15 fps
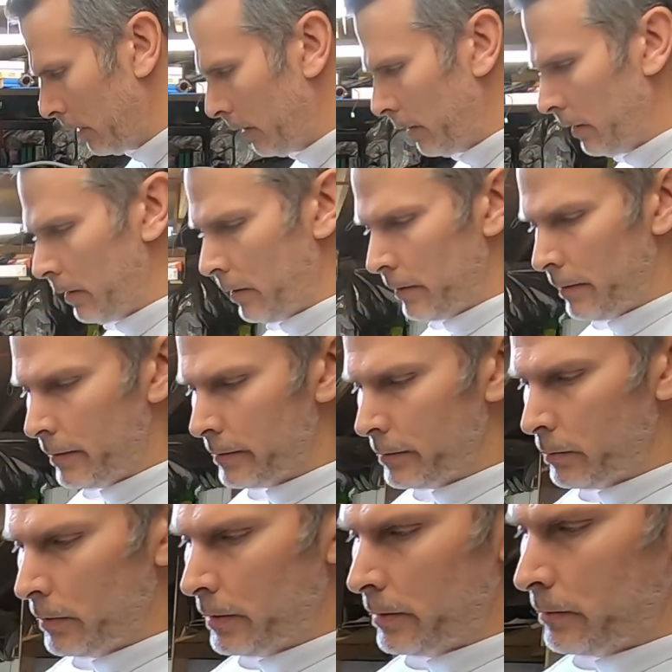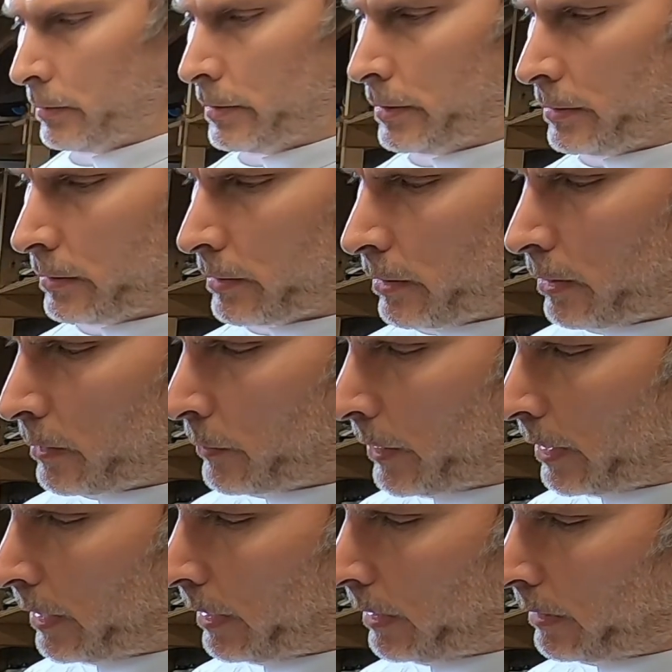and this one, which is
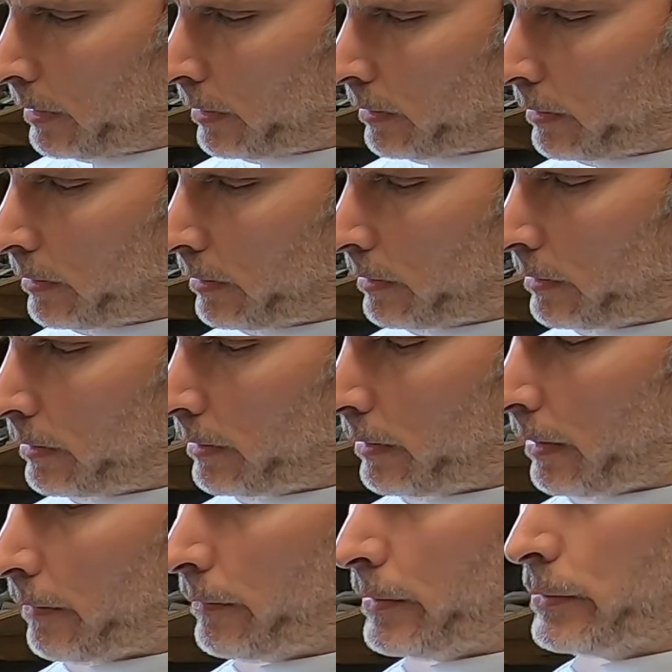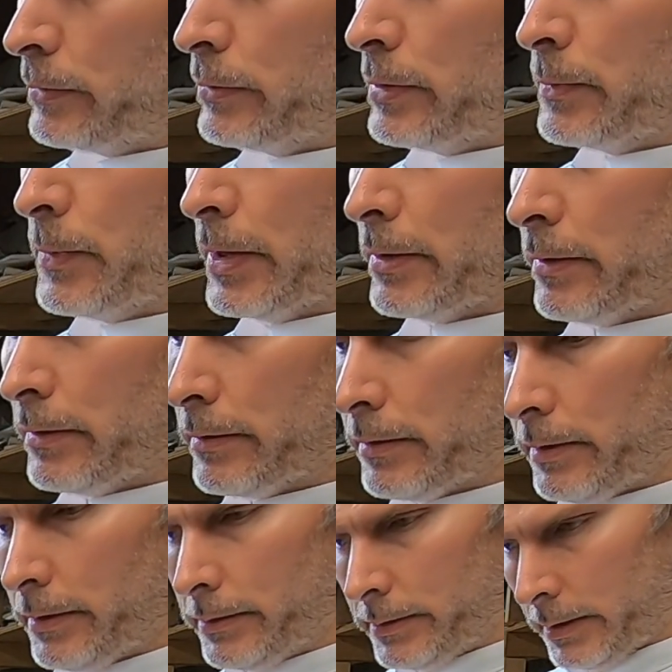carbide, heavy duty metal.
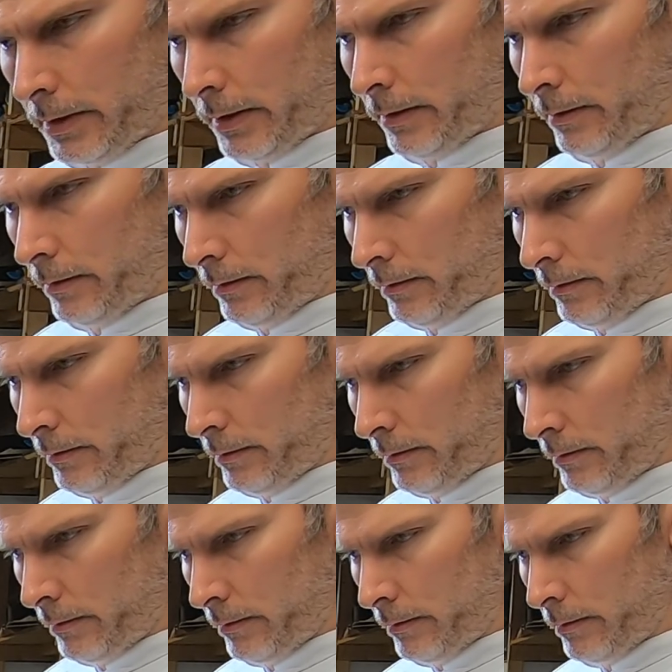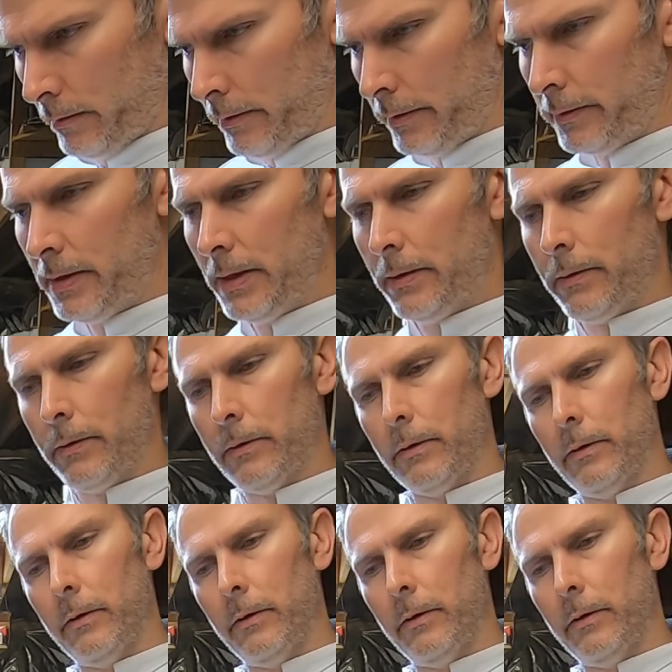It's got, the teeth aren't